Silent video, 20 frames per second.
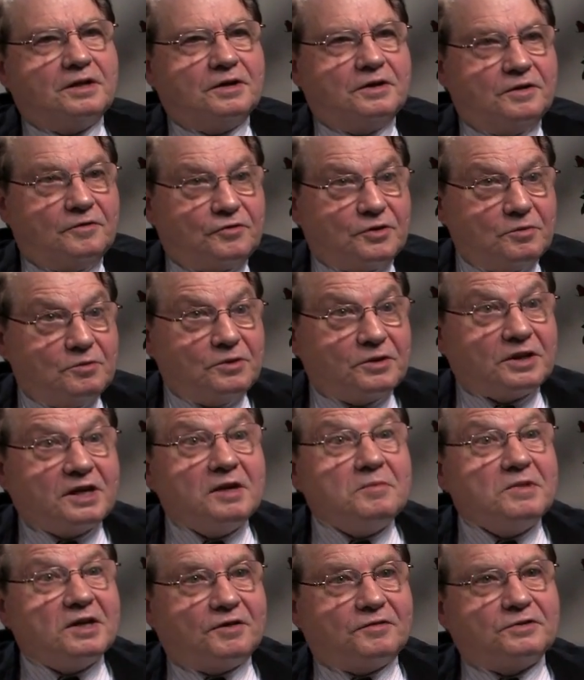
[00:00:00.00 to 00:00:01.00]
from
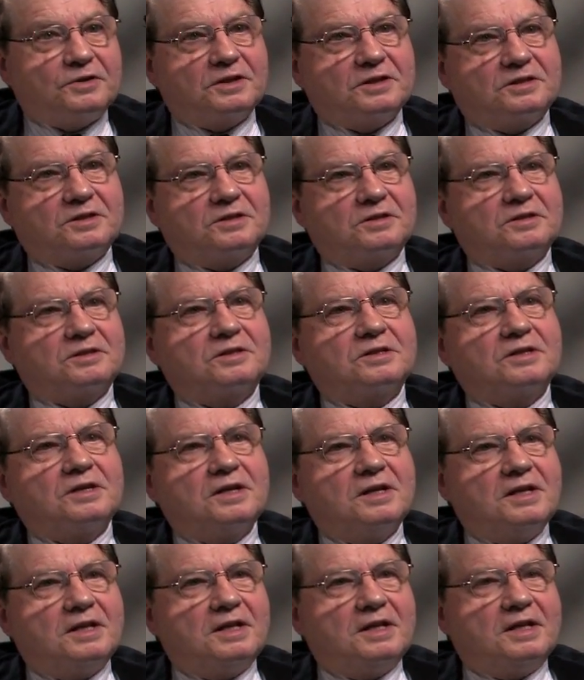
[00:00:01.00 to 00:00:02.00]
leukemia, for instance.
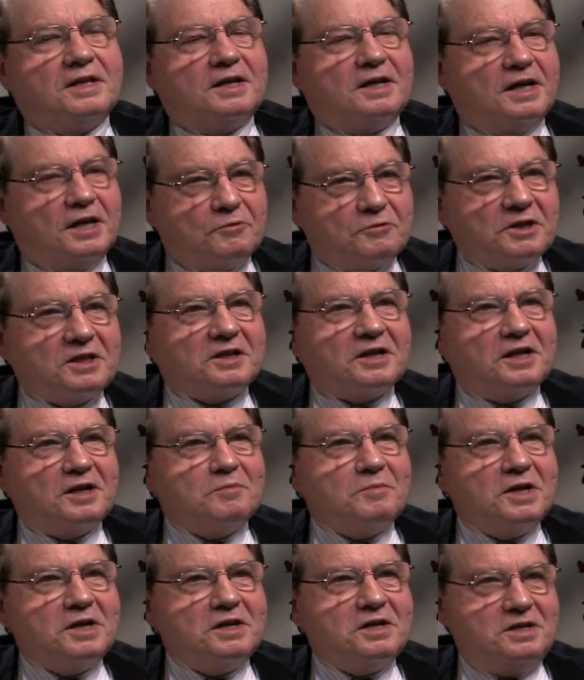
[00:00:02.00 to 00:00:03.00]
And we tried
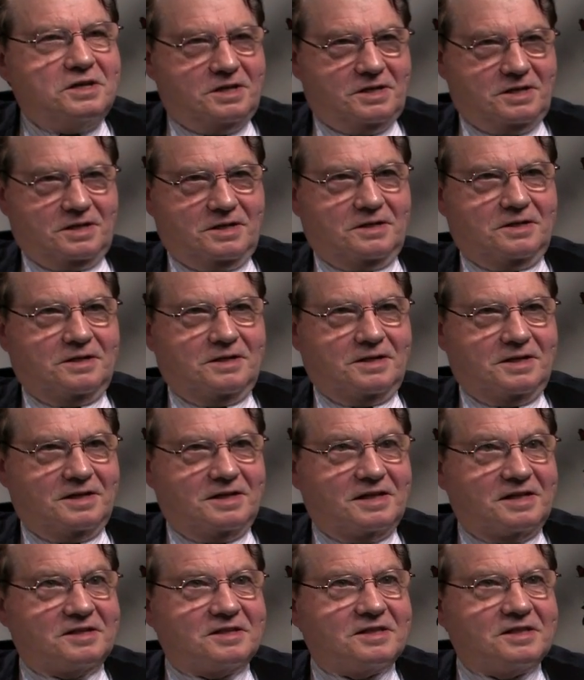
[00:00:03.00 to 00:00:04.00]
many at
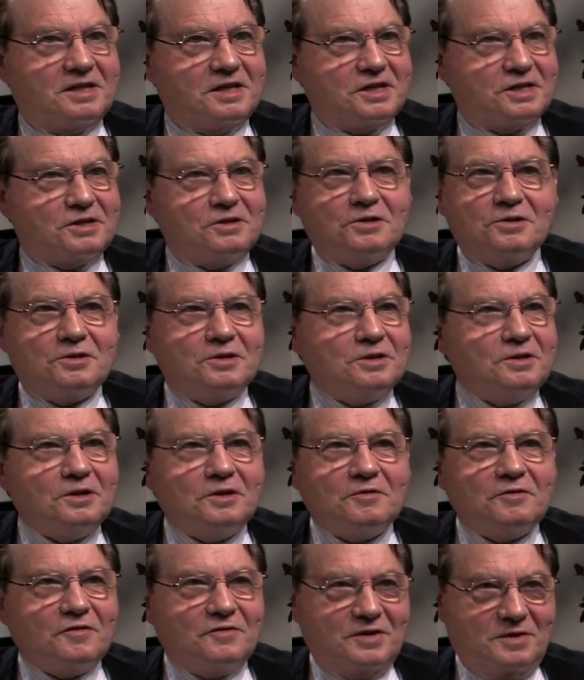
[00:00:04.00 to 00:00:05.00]
that stage.
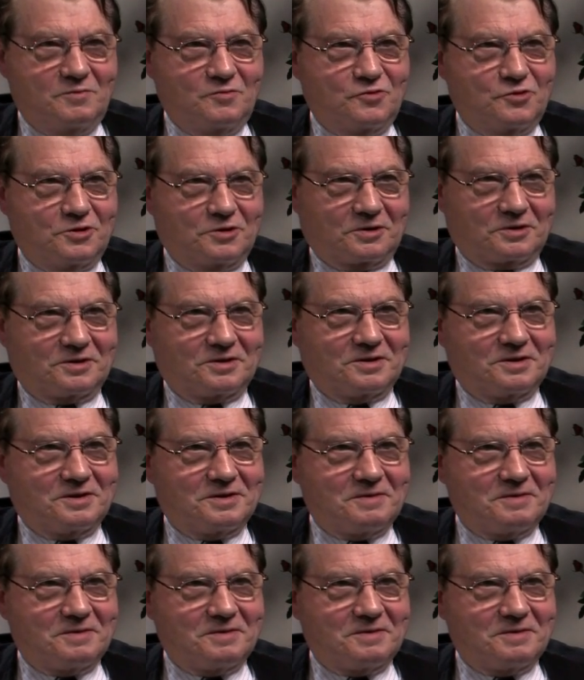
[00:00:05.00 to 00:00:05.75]
None of them worked.